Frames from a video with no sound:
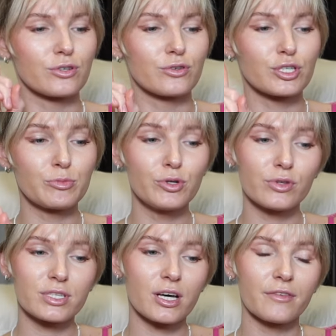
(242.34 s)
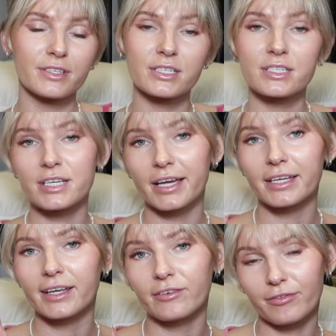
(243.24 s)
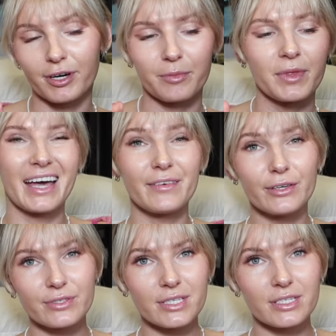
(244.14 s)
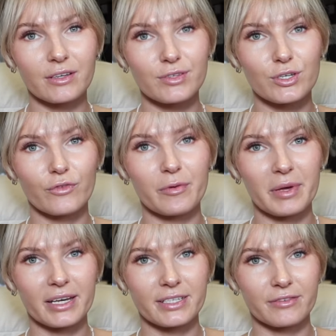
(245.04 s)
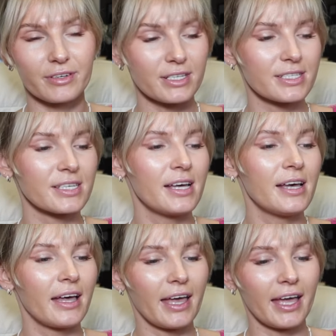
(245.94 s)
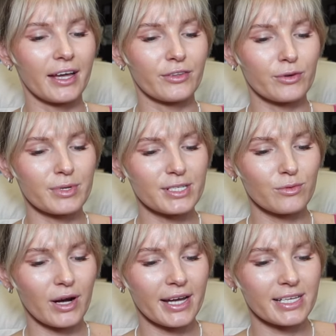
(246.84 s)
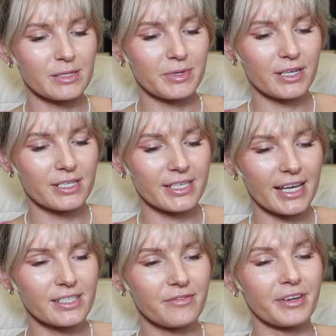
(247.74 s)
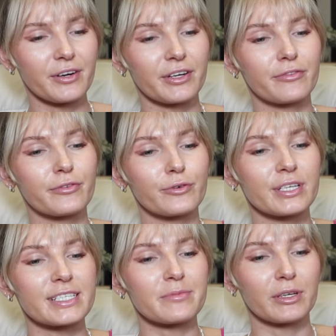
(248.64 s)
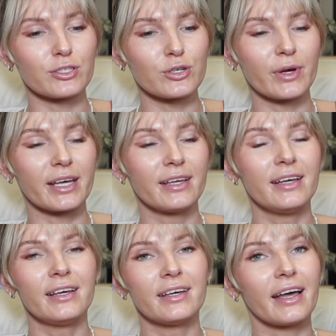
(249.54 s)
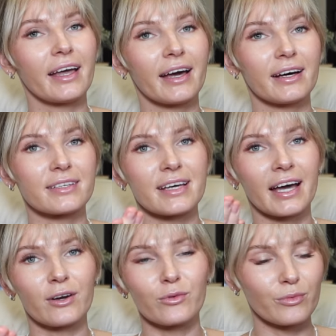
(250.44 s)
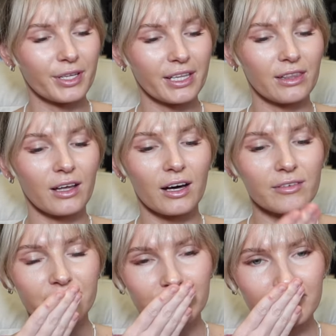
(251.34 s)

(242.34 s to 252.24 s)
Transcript: to smooth, soften, tighten, and firm. I haven't used this enough to know if it made a difference, and the reason why is because it has a very fruity smell to it, and I don't really love